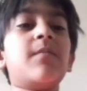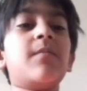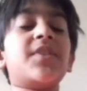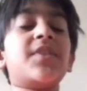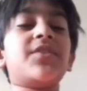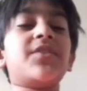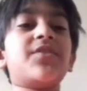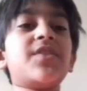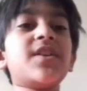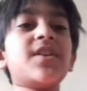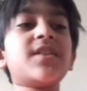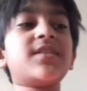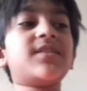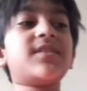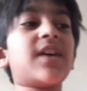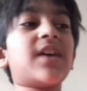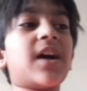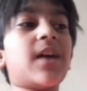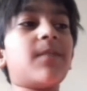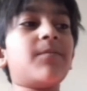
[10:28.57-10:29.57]
But this
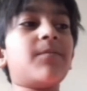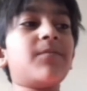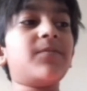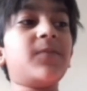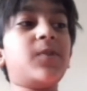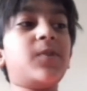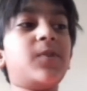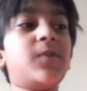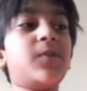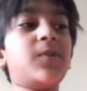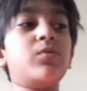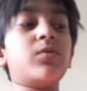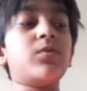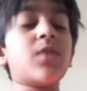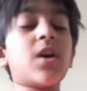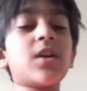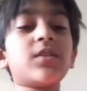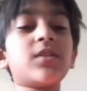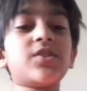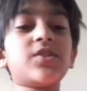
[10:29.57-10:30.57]
time you do
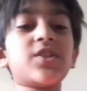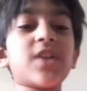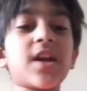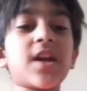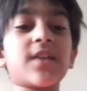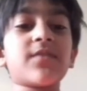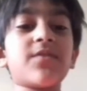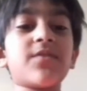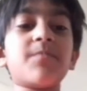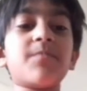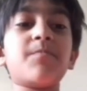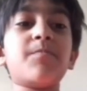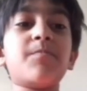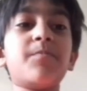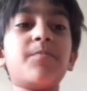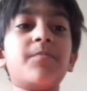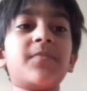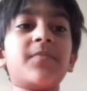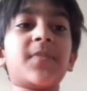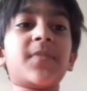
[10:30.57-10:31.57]
not check the
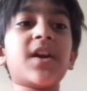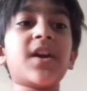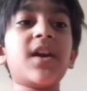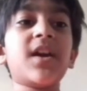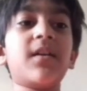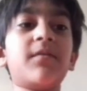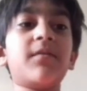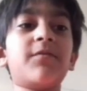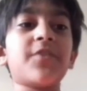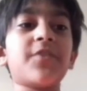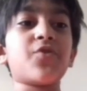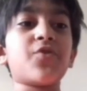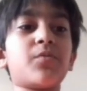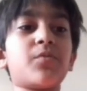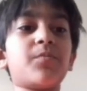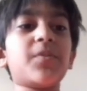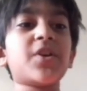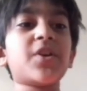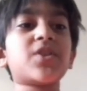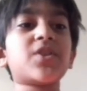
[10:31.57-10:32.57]
king with your
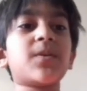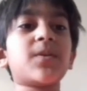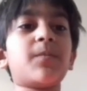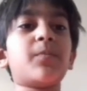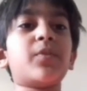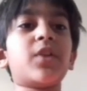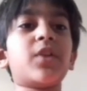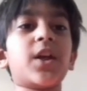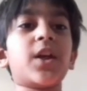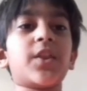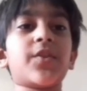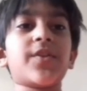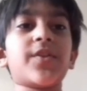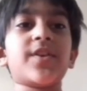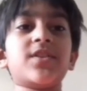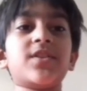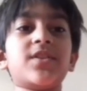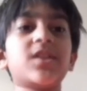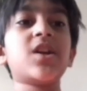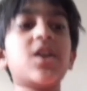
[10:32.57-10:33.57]
bishop like
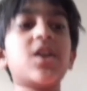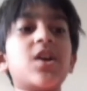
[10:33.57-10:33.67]
this,